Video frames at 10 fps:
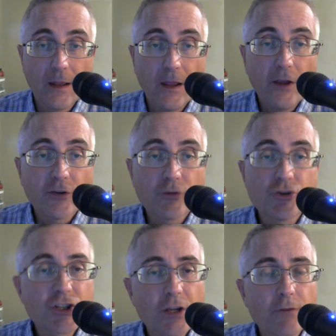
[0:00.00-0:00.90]
So
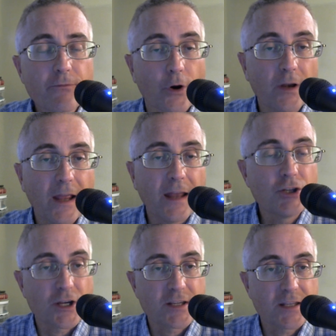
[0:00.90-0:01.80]
just convert and
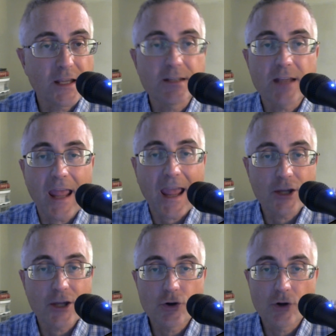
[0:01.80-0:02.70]
adjust things
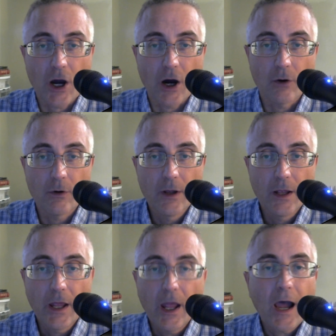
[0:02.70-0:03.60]
as you go.
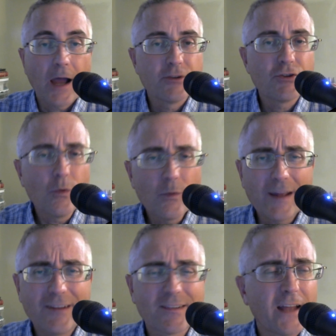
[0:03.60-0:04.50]
Don't
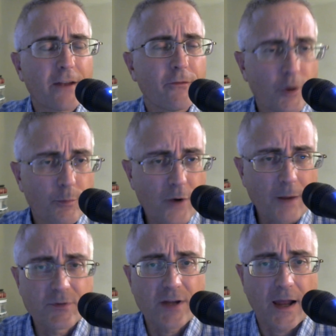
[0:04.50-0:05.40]
waste a lot of your
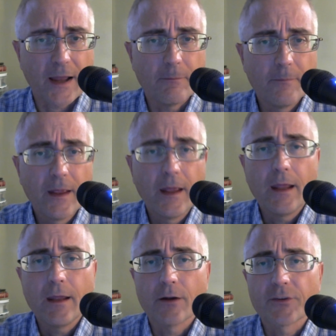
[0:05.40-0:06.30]
prep time,
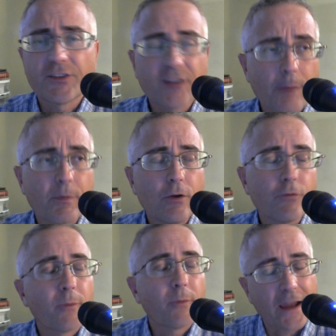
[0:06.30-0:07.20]
stopping you
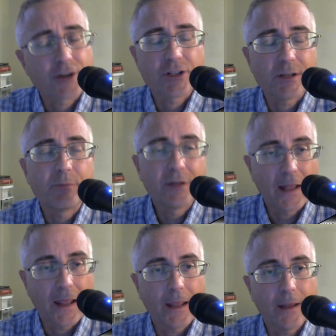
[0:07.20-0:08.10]
from actually
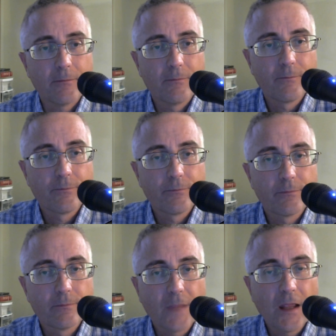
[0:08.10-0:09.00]
playing.
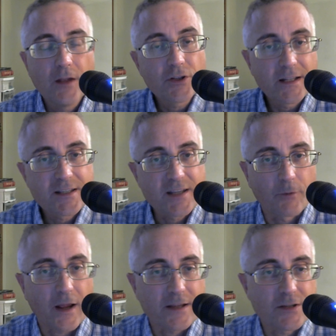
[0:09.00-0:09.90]
So let's
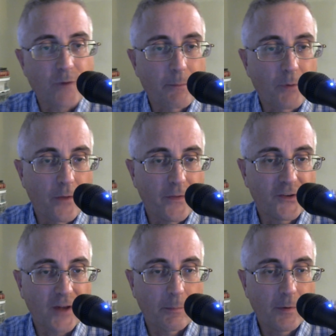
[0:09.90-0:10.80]
summarize and wrap all
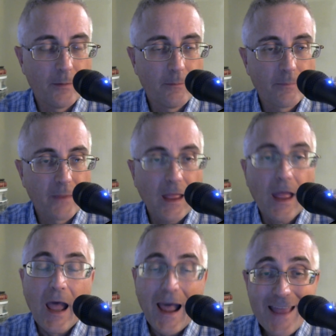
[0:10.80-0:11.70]
this up.
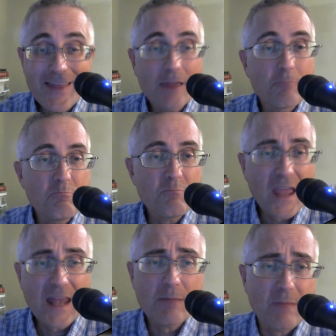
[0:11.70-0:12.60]
I think
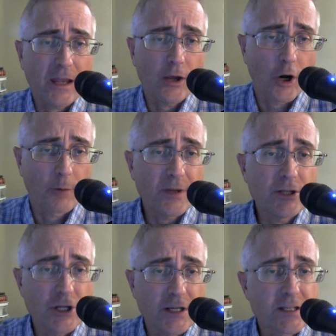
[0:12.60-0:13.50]
many
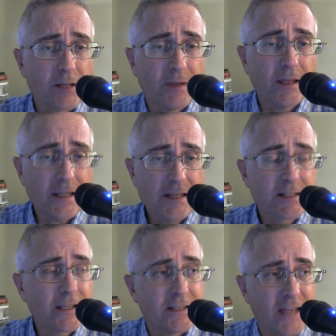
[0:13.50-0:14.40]
RPGs can be
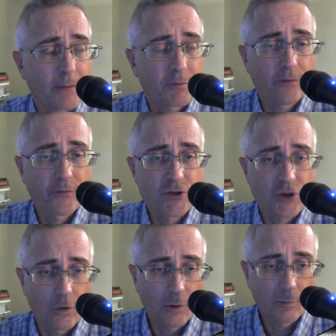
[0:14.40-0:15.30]
easily adapted for
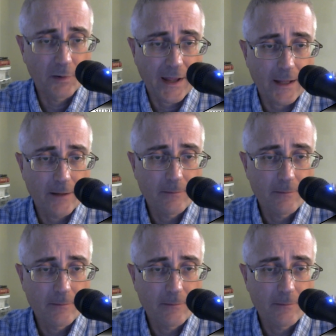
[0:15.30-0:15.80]
solo play.